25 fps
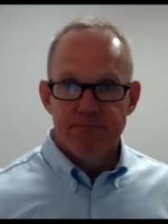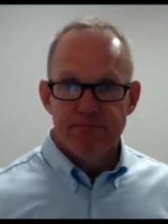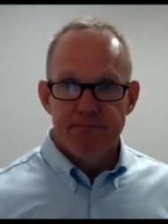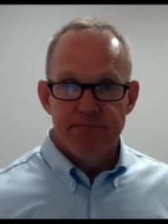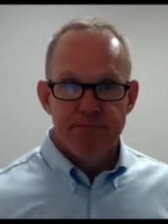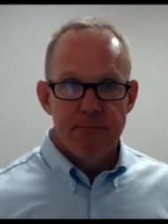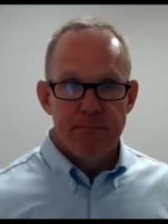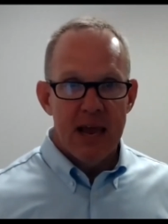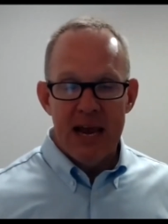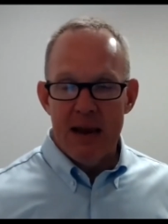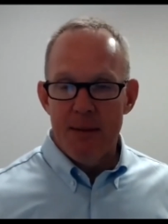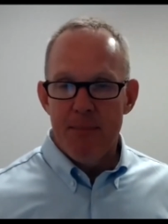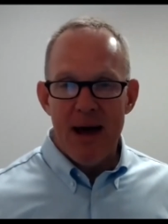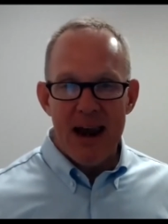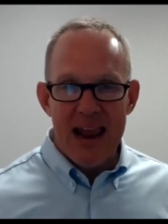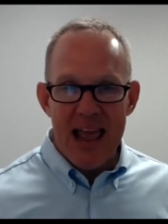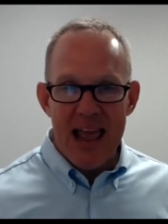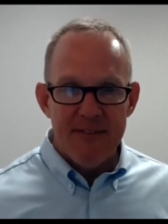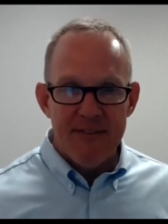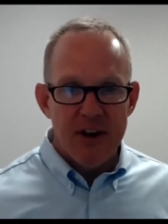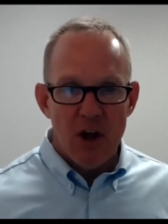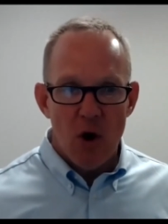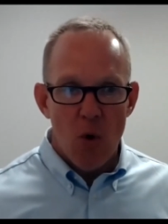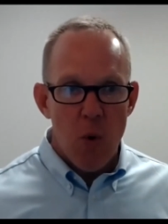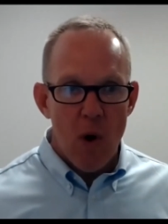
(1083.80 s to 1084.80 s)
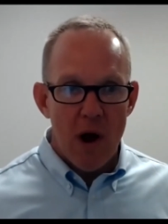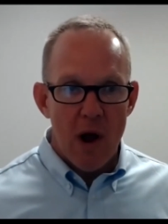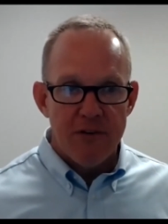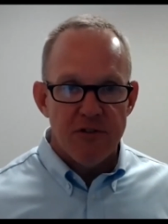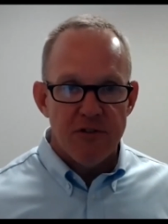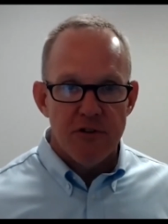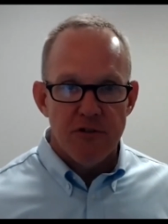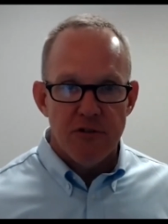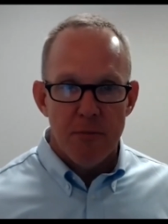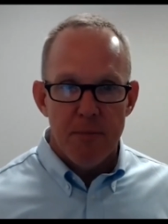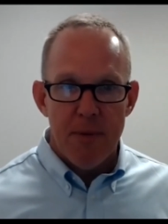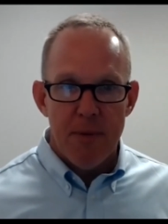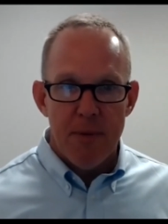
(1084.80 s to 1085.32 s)
anybody have any questions
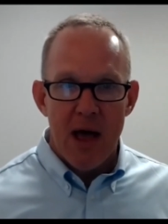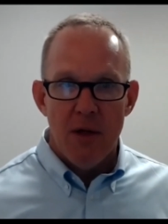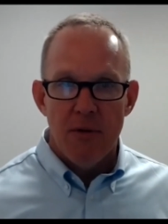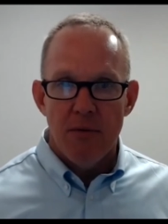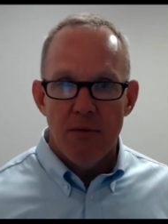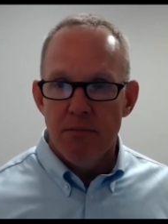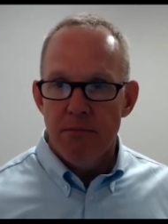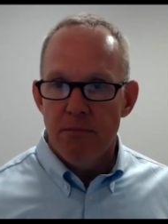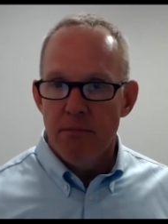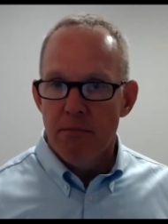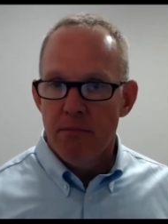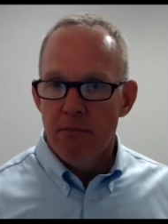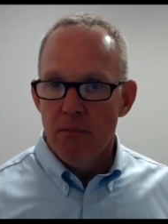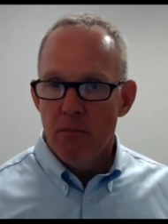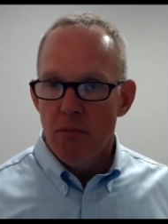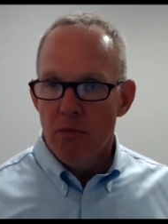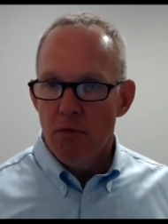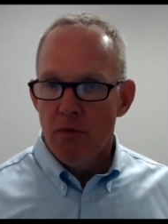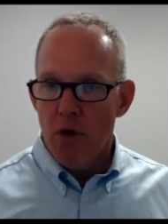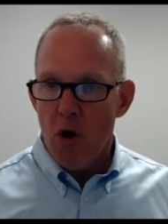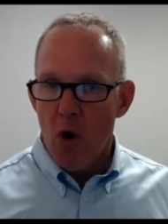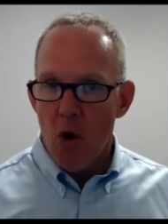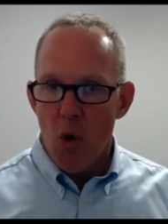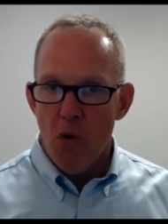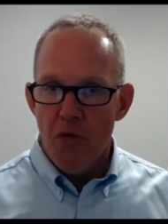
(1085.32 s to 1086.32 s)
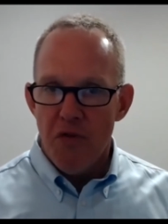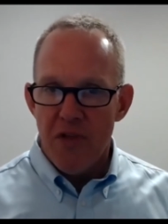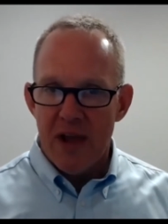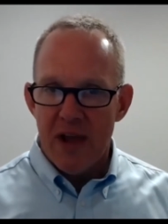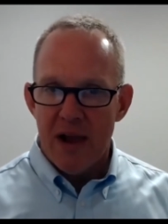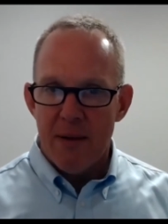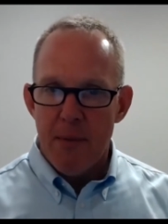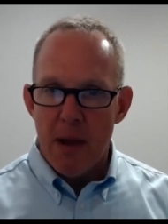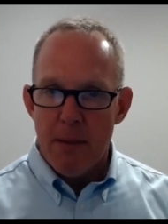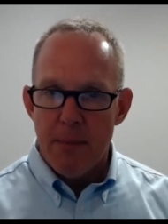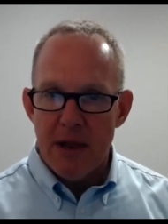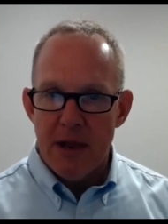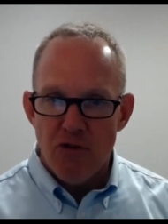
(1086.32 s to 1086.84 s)
about the whole thing and
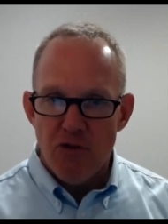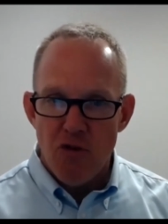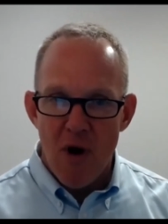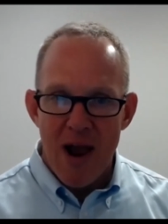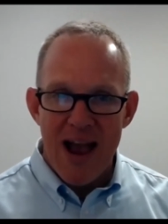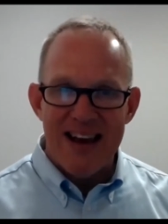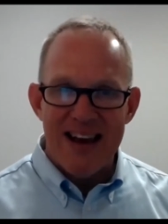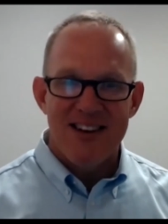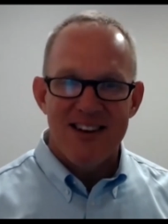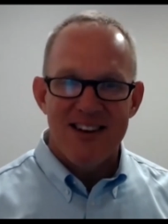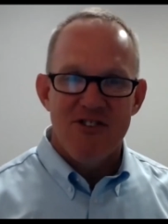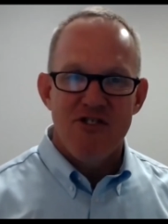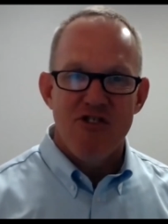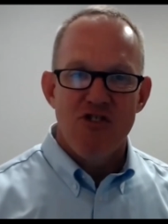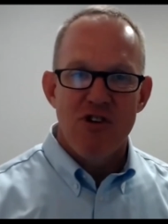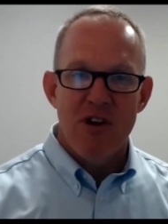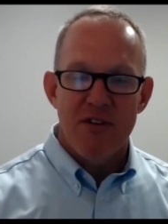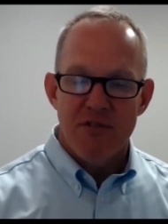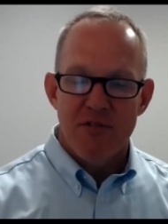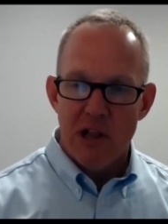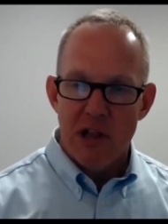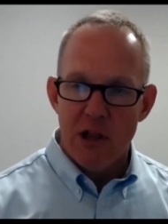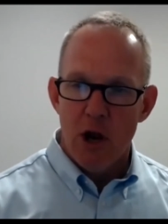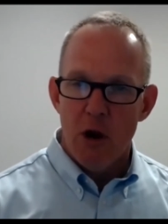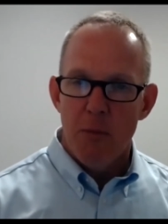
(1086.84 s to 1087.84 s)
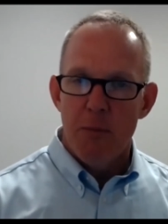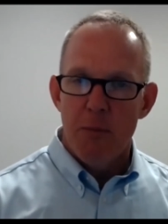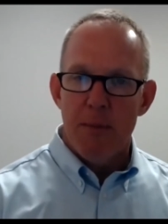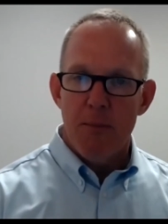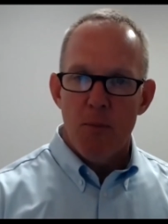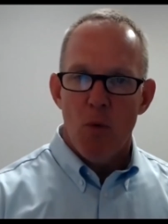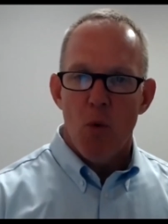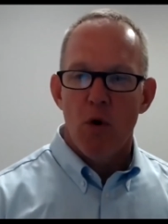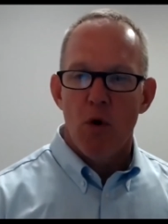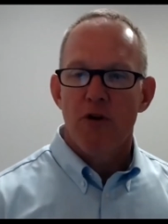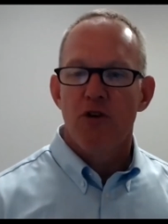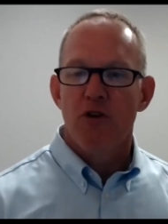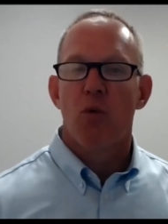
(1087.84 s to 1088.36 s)
maybe trying to shift a little bit
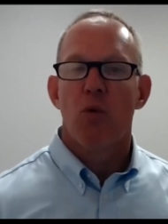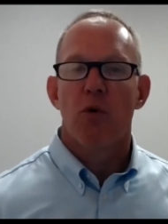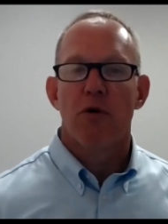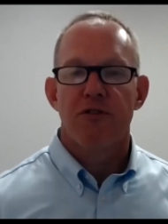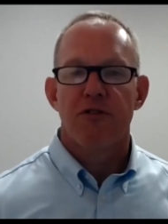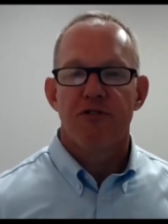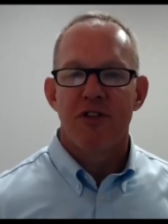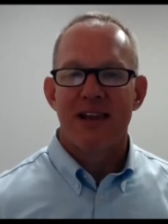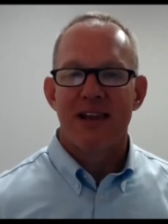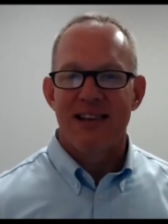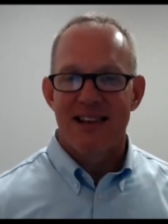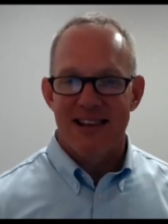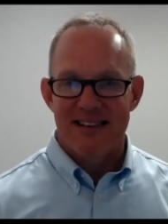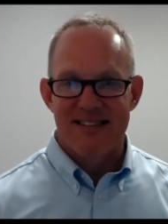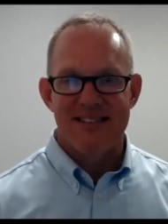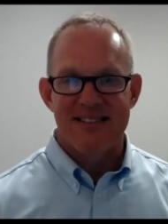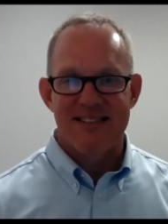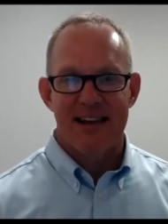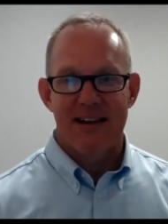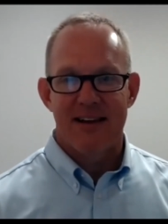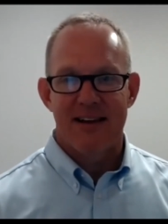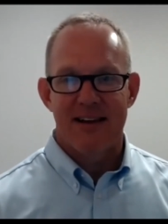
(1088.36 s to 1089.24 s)
more towards the listing?